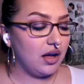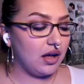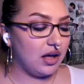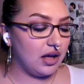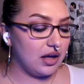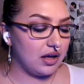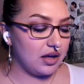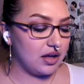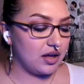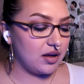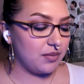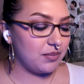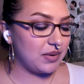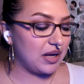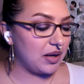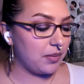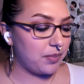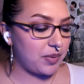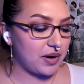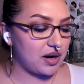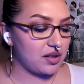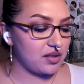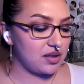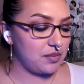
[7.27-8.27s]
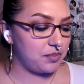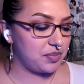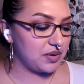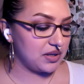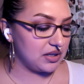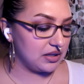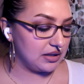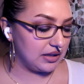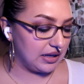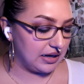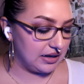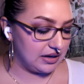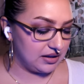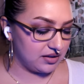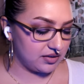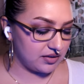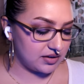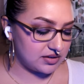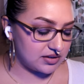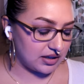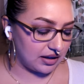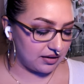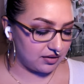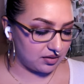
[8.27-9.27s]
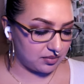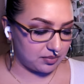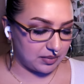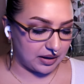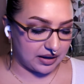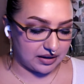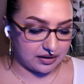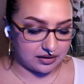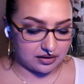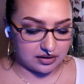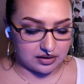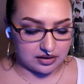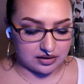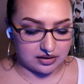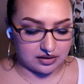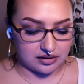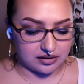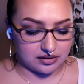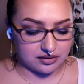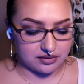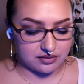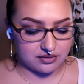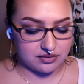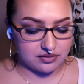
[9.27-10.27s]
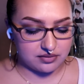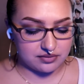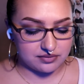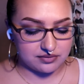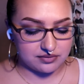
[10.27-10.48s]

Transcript: Um, I'll probably put lady in the title of my uh,